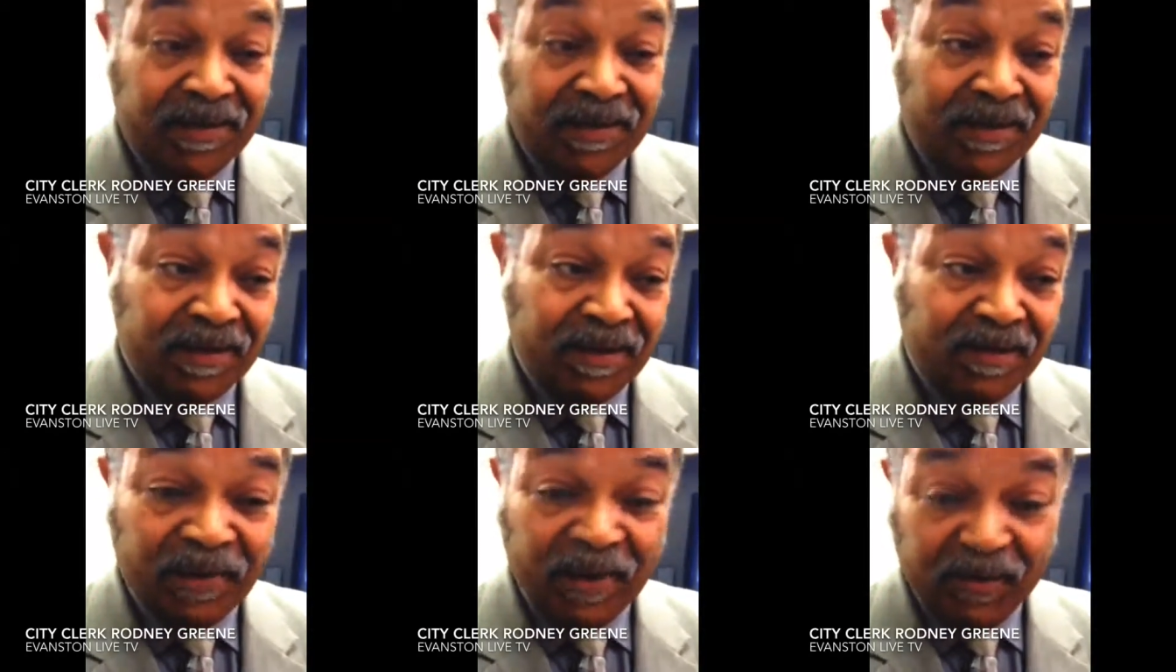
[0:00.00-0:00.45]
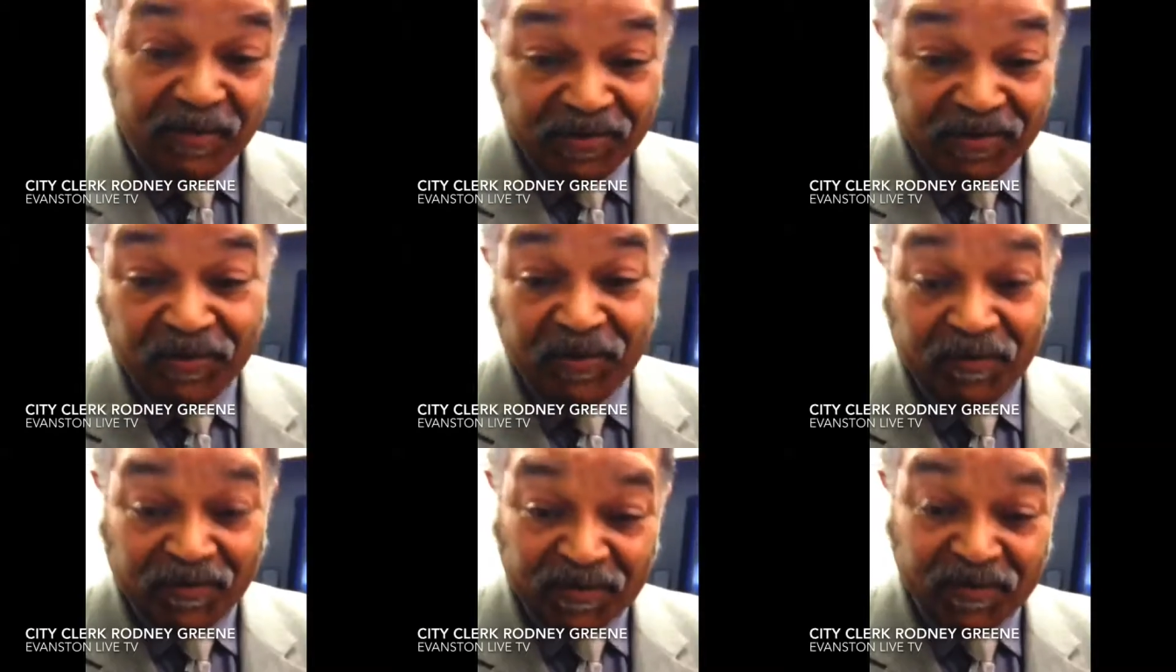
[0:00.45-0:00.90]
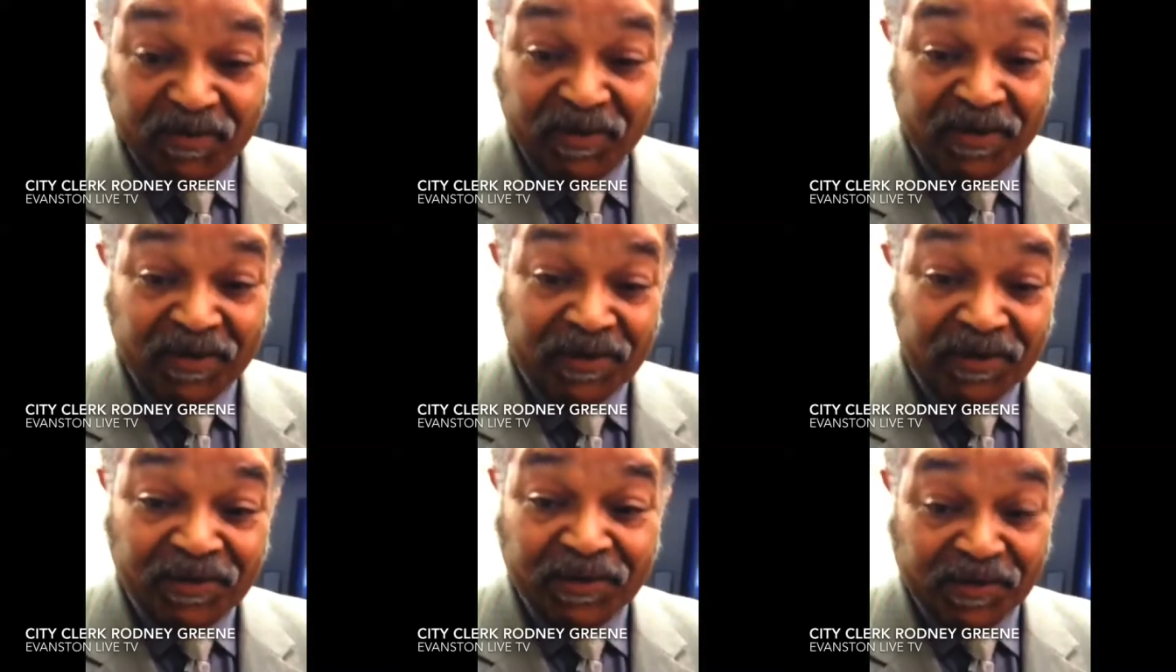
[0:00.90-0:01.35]
and maybe two of us be in
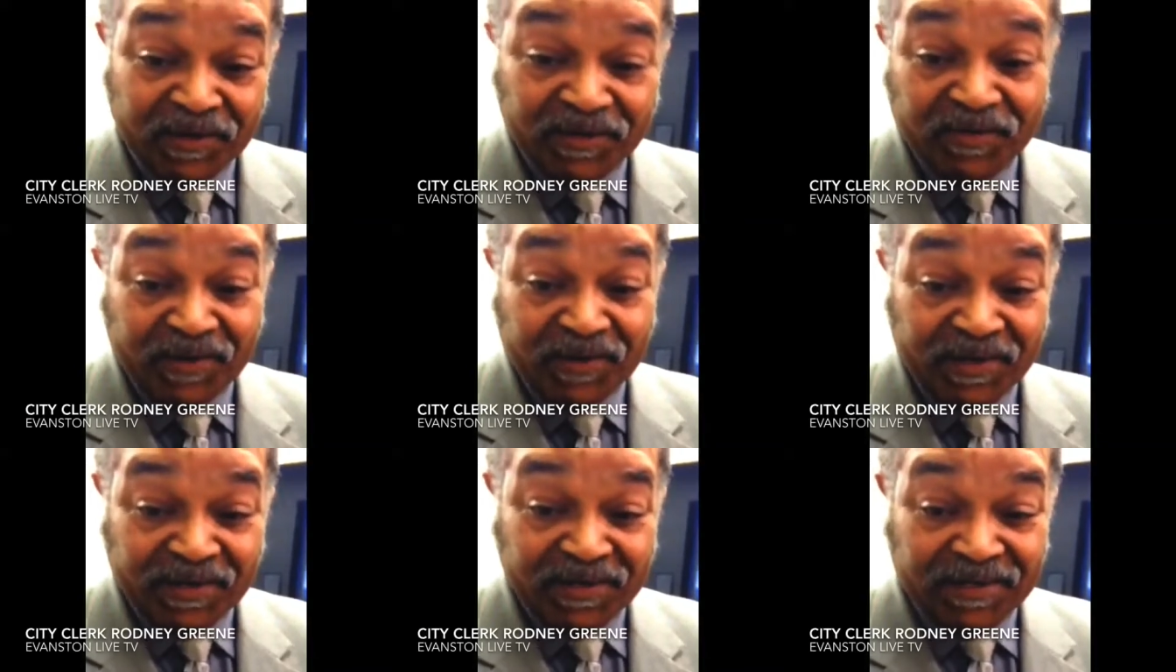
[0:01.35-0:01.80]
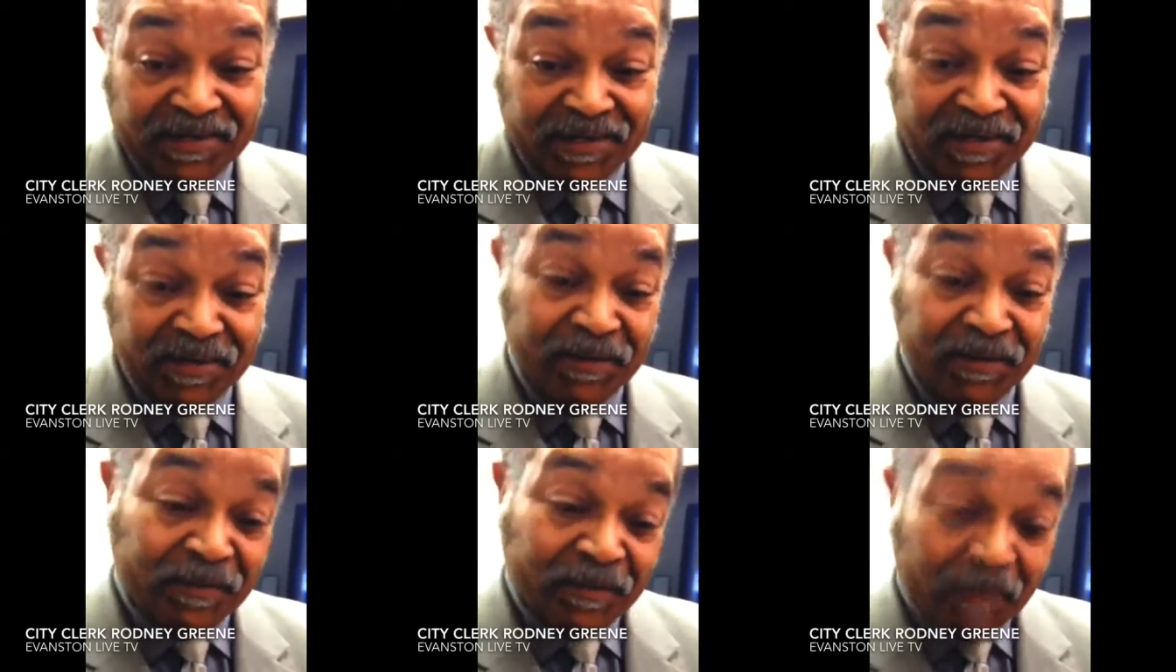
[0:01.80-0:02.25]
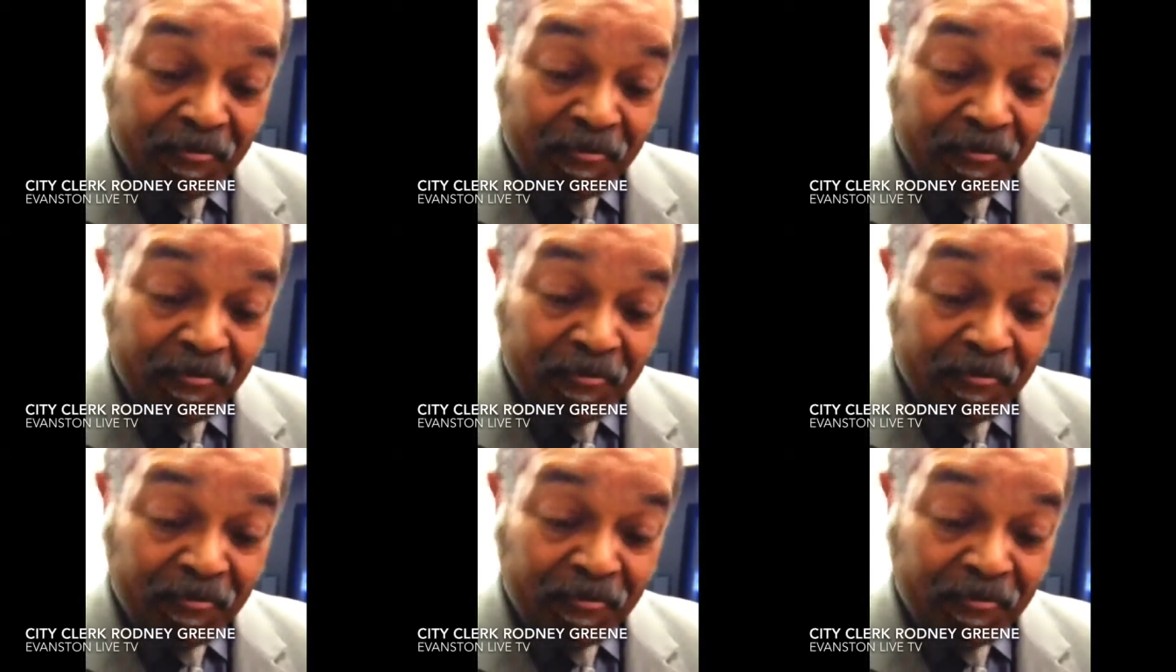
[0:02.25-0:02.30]
the clerk's race. So